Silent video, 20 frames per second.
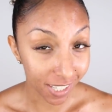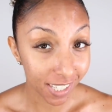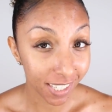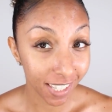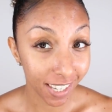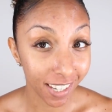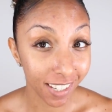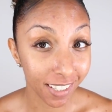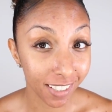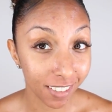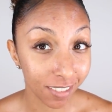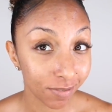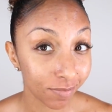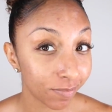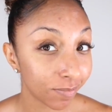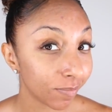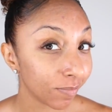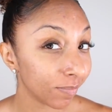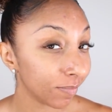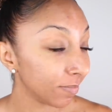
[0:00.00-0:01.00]
skin
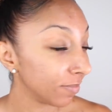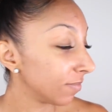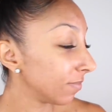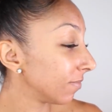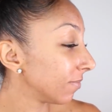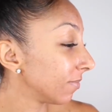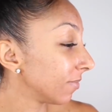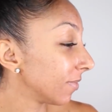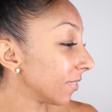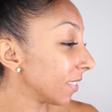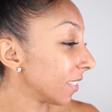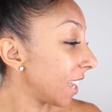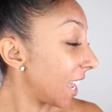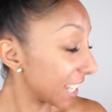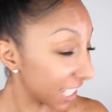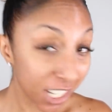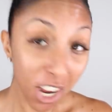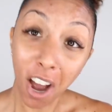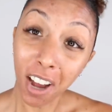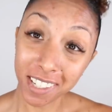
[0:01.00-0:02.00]

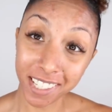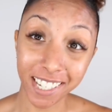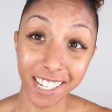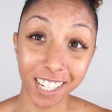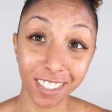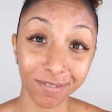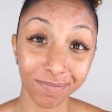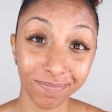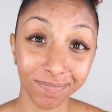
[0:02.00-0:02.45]
has gotten.